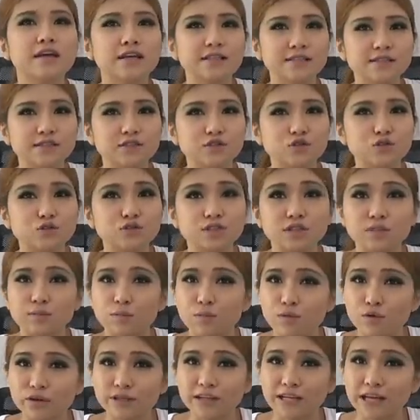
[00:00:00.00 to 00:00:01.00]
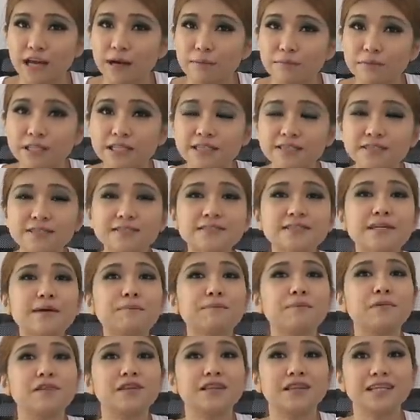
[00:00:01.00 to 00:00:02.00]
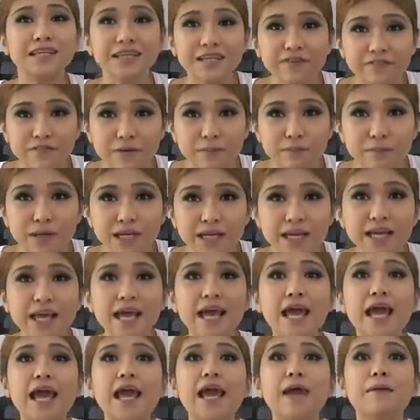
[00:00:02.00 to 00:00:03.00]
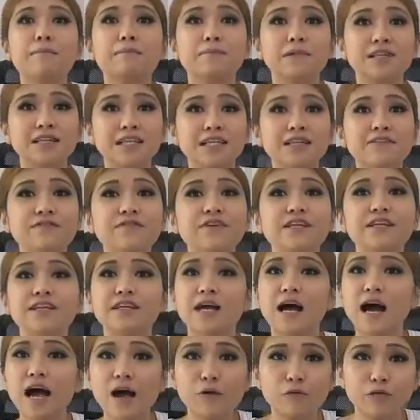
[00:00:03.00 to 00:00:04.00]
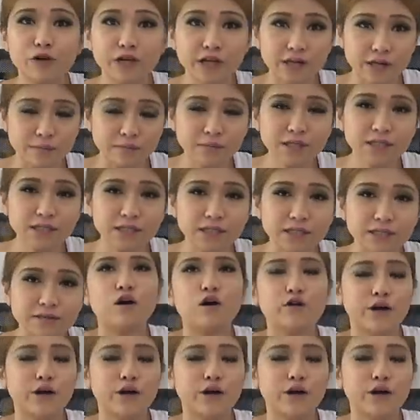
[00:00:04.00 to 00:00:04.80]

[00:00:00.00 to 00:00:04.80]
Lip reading: is to support the companies that believe in me and believe in the hardware community.